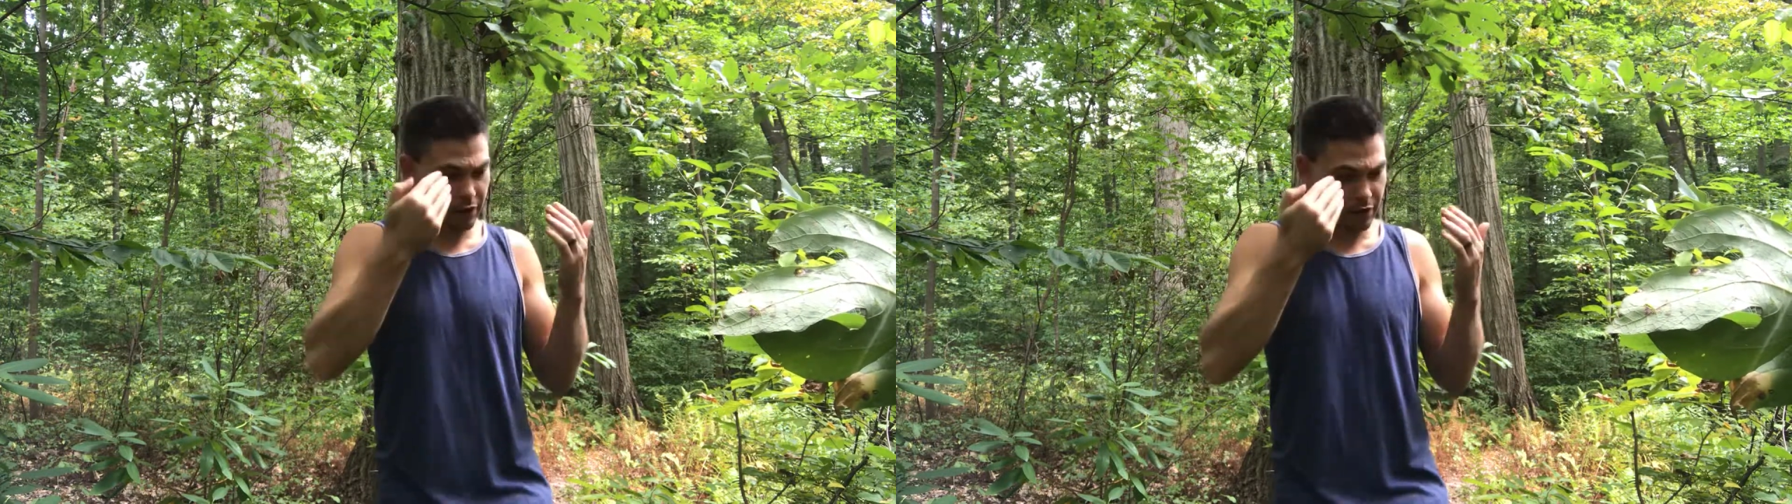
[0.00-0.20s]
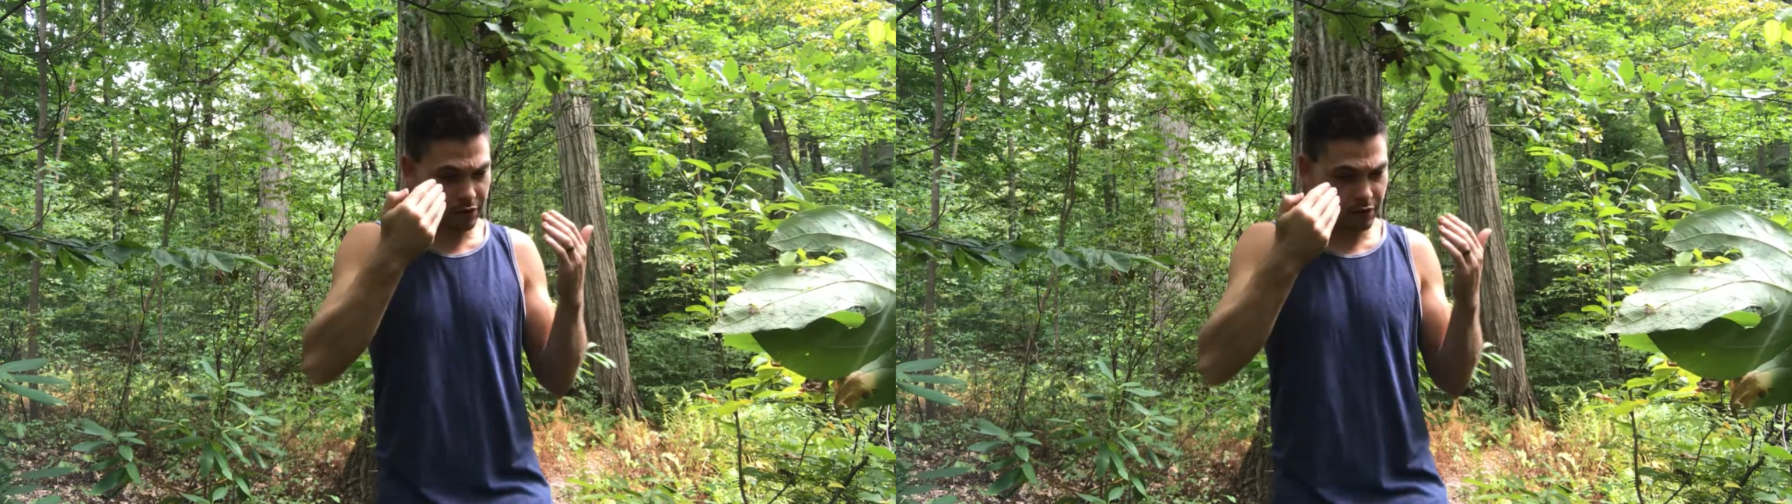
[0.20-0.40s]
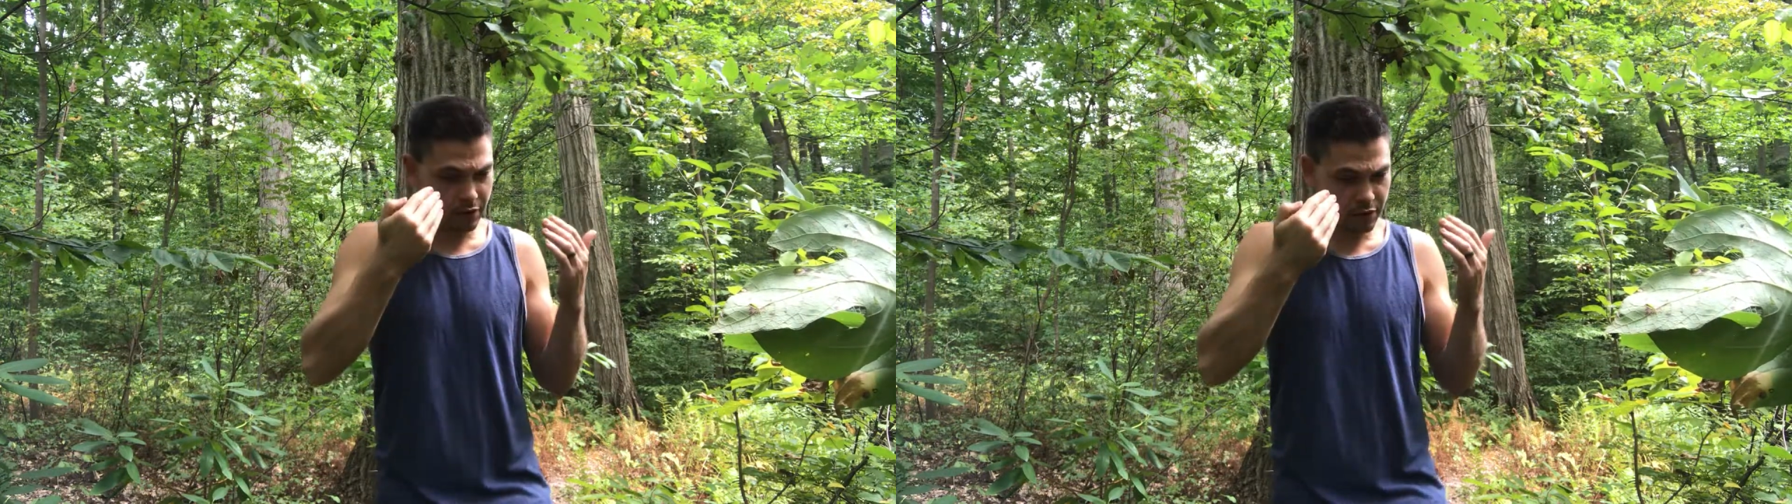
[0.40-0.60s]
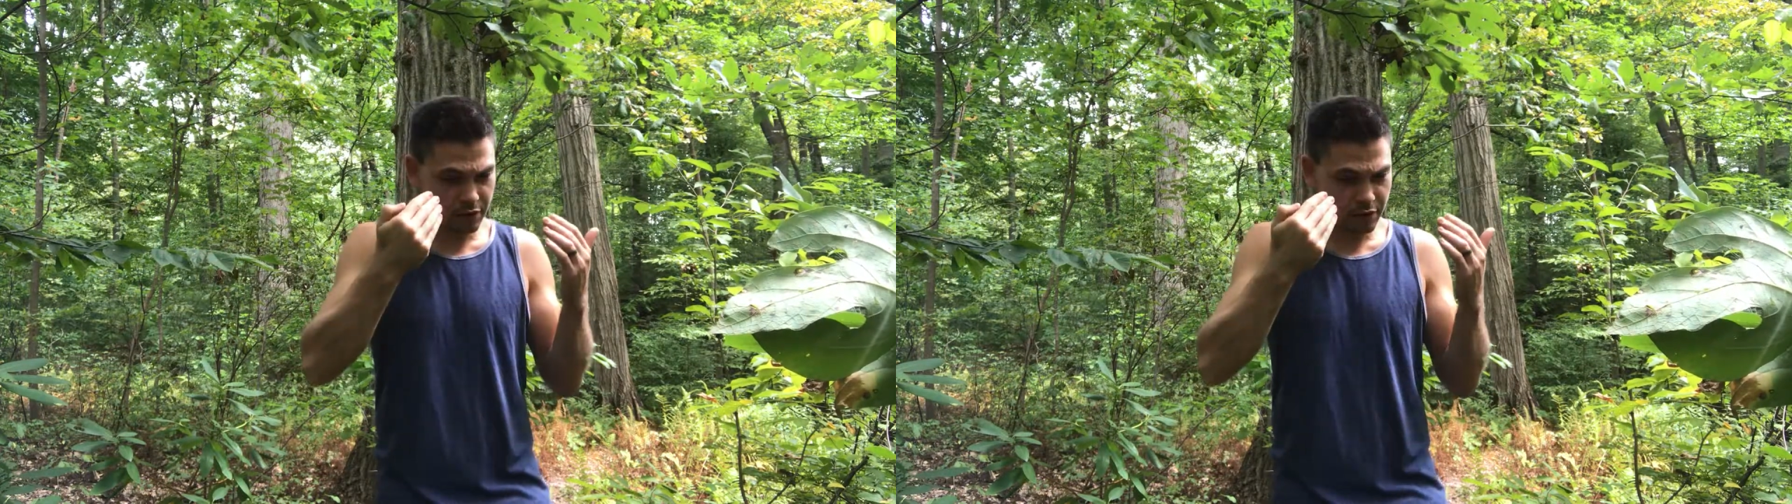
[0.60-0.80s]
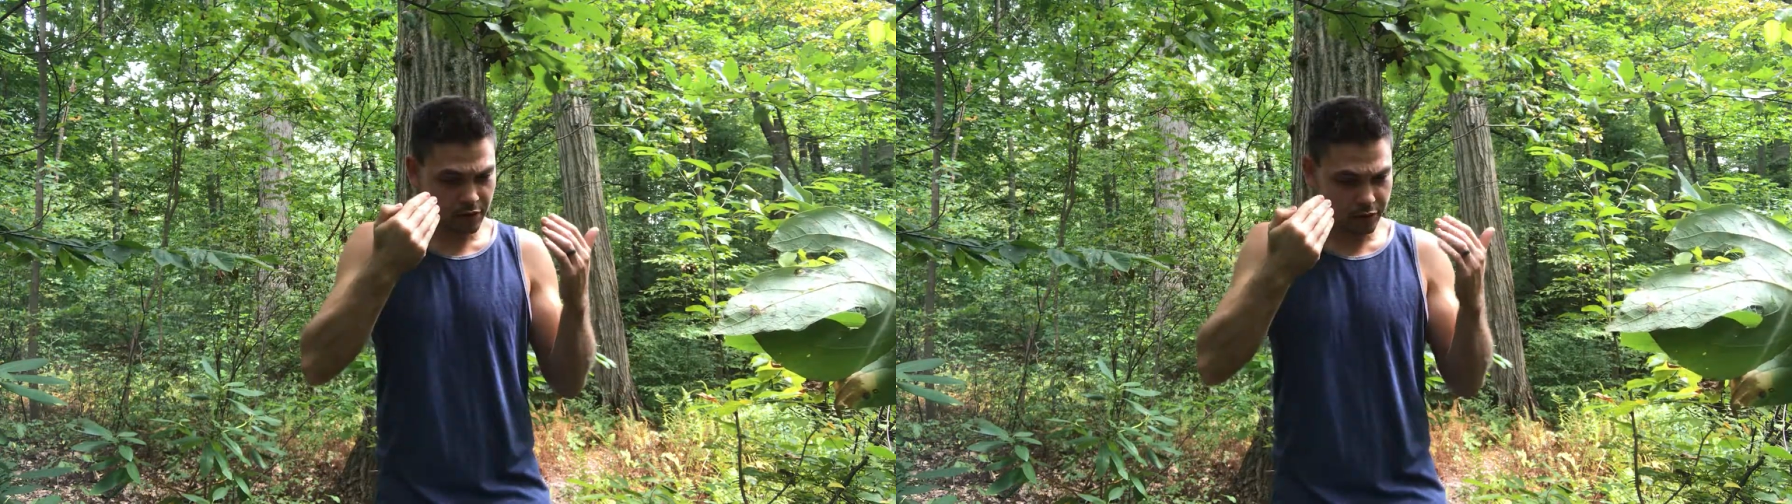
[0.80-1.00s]
their
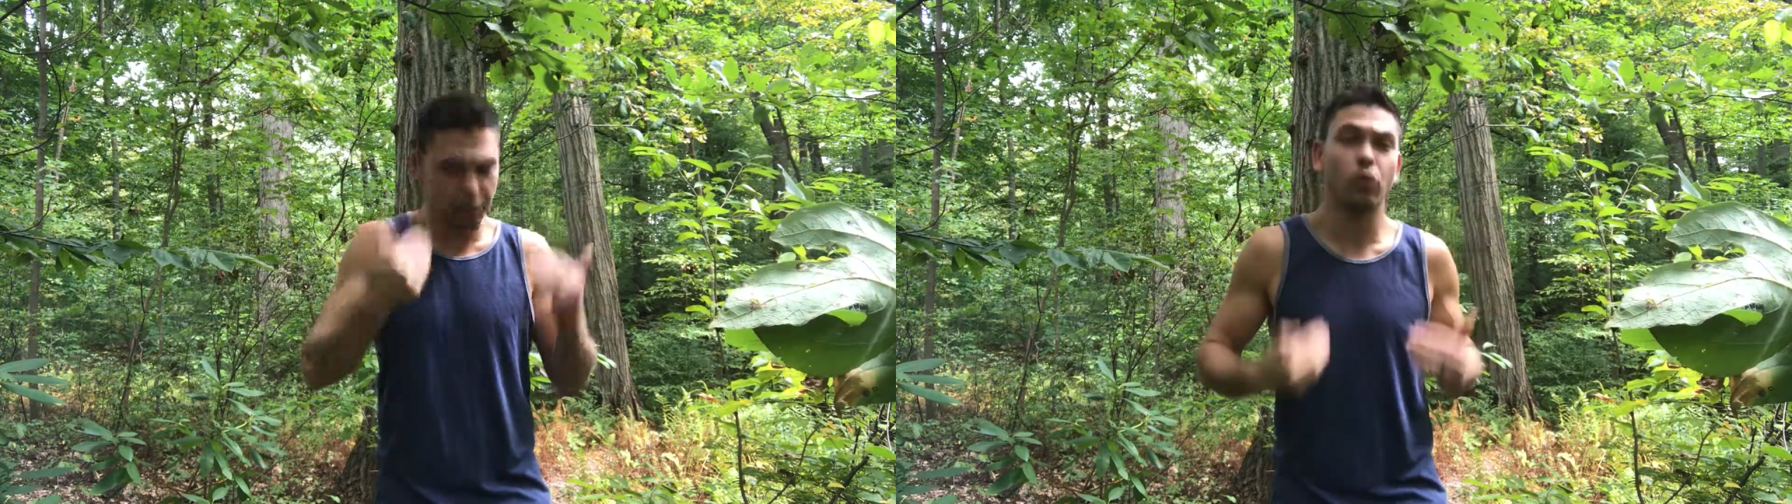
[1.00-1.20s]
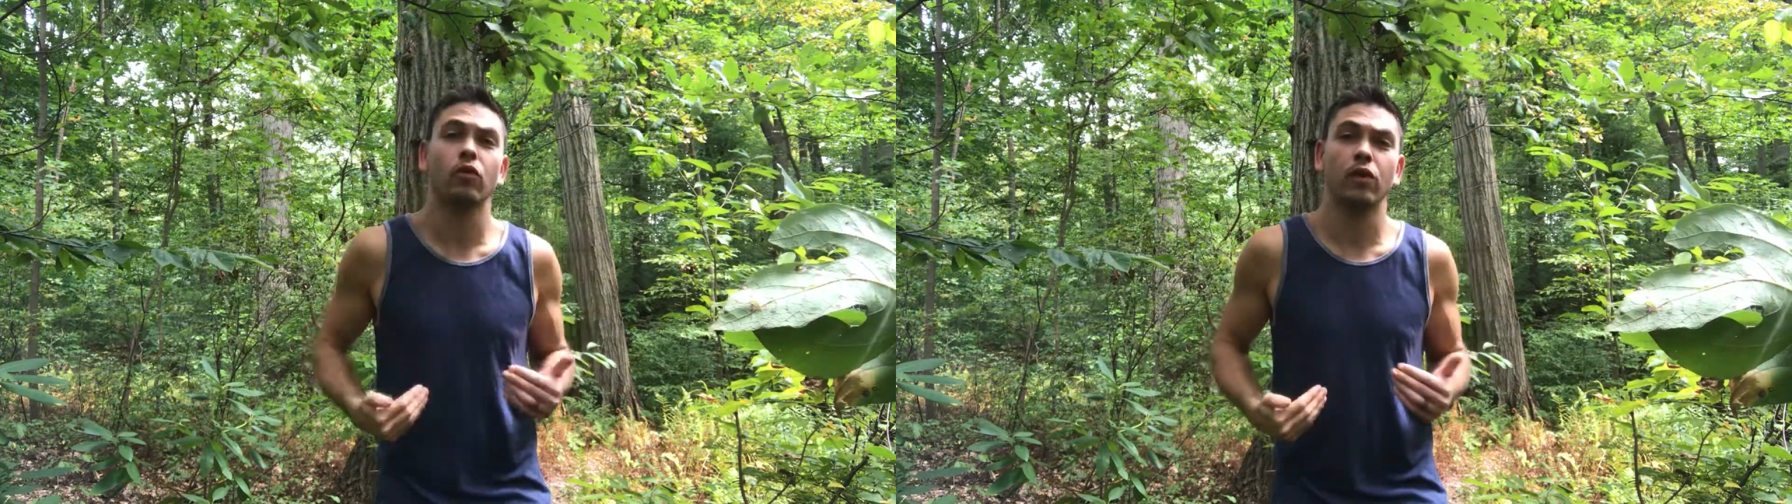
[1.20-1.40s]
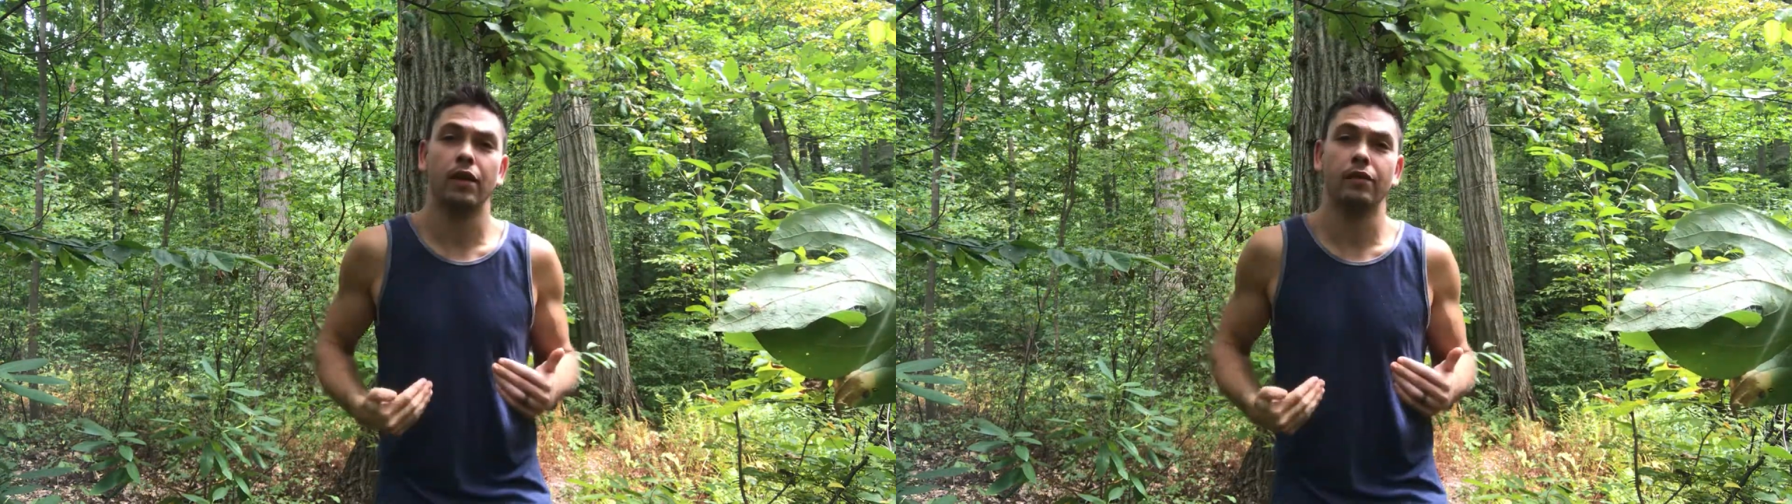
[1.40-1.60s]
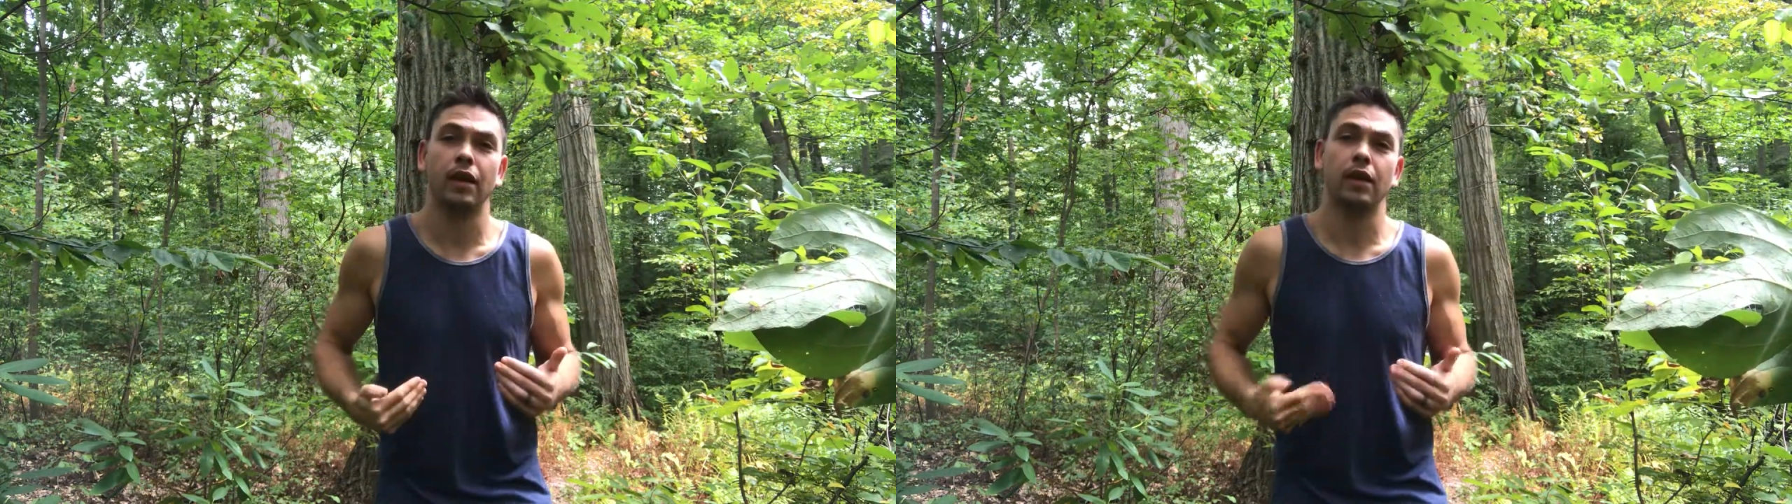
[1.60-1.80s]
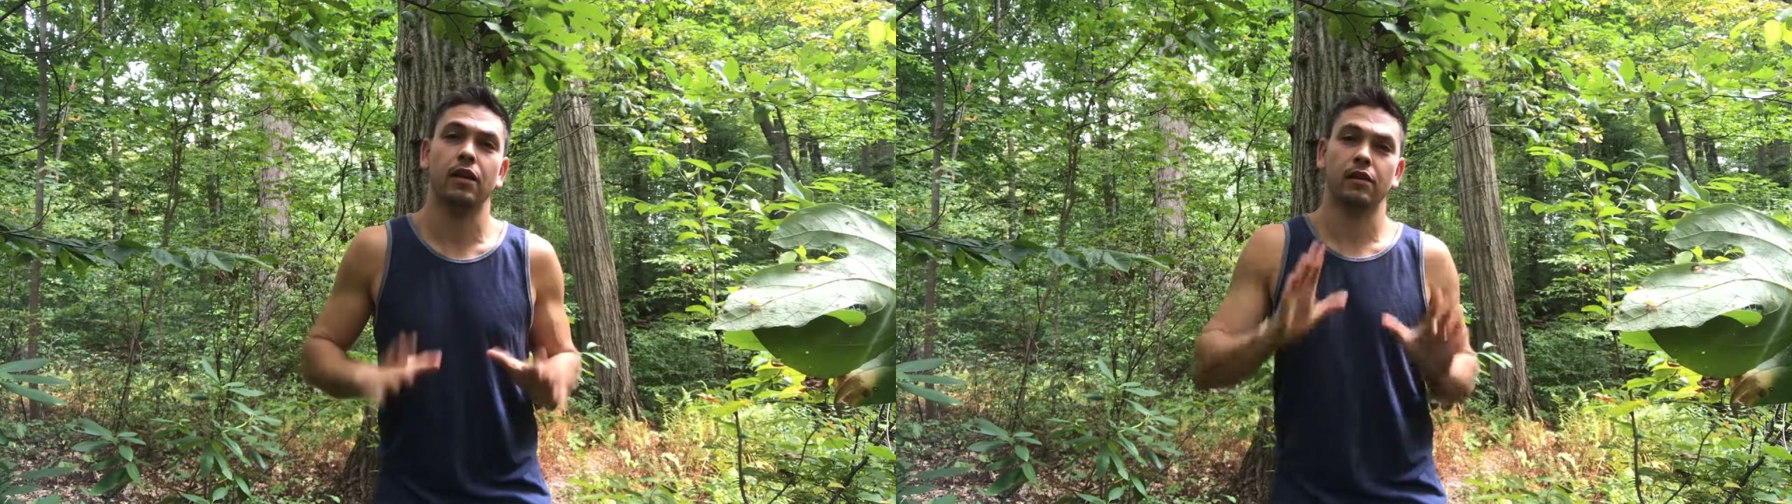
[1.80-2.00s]
photograph
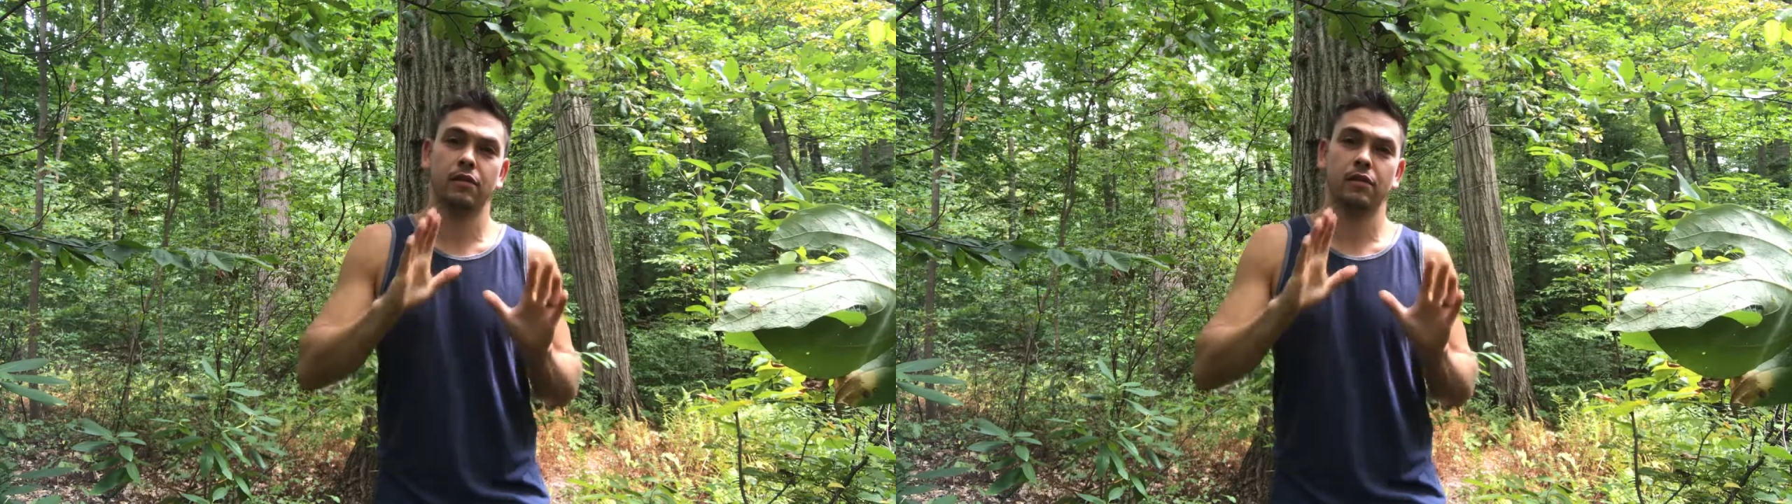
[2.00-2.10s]
taken